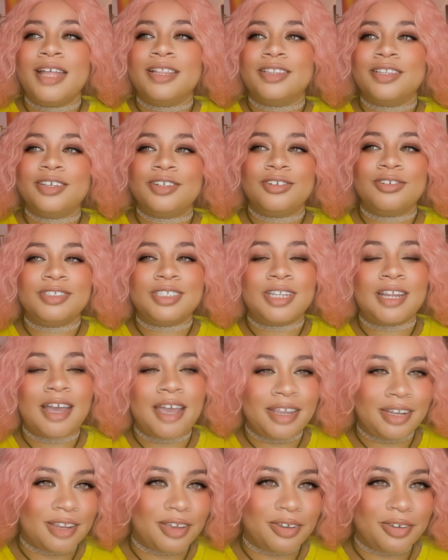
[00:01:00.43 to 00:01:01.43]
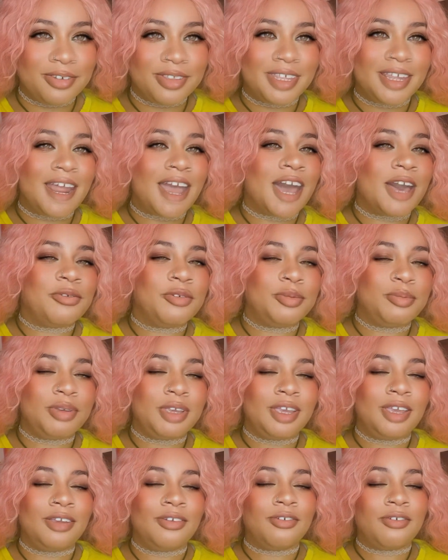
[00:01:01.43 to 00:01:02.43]
Little did I know that I would
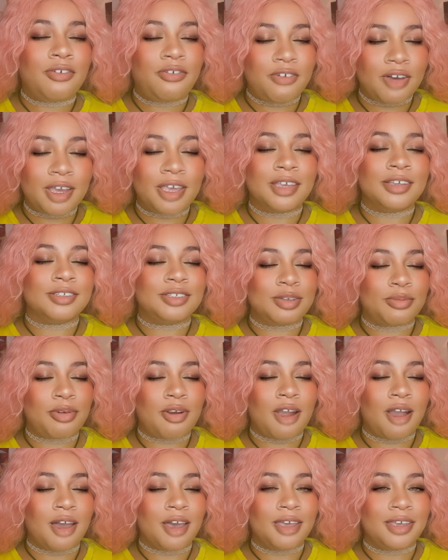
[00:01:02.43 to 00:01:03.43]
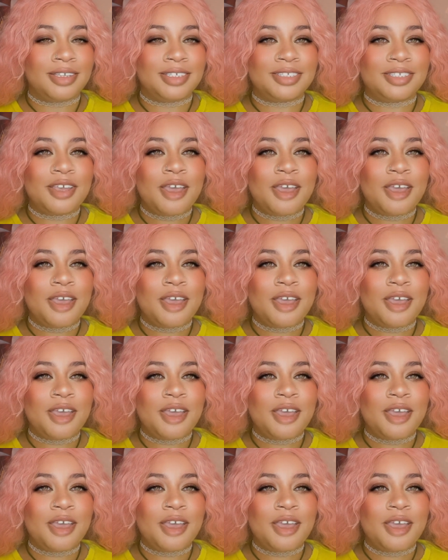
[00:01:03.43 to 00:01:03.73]
be fucking surprised